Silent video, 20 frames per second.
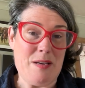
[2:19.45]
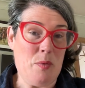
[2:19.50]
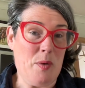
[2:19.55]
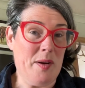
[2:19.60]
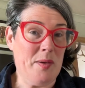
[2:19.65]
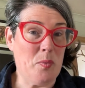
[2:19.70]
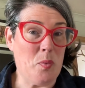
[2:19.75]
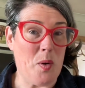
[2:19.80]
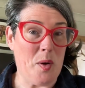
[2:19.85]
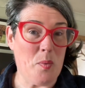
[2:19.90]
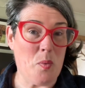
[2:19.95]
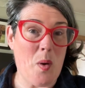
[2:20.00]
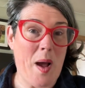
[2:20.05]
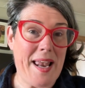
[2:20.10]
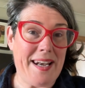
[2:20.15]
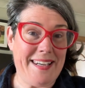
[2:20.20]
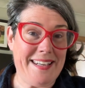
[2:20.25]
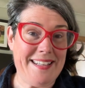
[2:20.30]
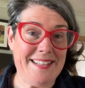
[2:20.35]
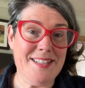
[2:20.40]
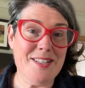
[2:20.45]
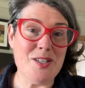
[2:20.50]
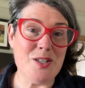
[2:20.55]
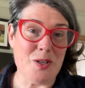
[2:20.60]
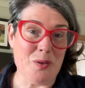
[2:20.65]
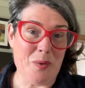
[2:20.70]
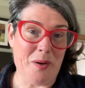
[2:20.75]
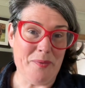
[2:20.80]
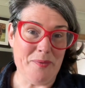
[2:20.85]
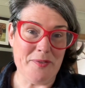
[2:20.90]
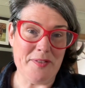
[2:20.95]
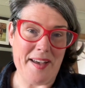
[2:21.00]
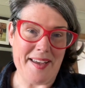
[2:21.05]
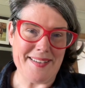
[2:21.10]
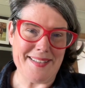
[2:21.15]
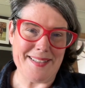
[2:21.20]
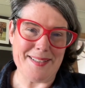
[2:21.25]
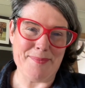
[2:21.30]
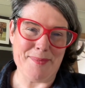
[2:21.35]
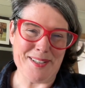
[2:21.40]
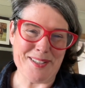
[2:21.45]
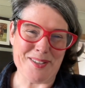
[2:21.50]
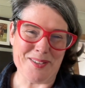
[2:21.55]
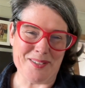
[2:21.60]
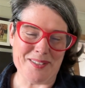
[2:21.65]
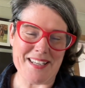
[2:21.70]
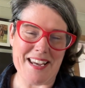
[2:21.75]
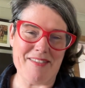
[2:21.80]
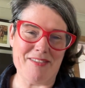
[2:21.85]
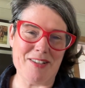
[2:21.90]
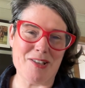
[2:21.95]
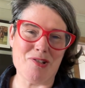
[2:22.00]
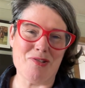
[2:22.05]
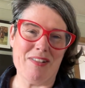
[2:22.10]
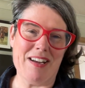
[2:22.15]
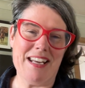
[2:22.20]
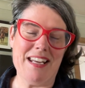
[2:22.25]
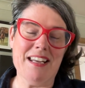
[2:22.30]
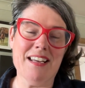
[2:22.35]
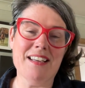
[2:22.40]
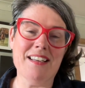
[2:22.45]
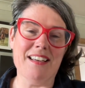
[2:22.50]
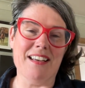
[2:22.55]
we're well into unfair dismissal territory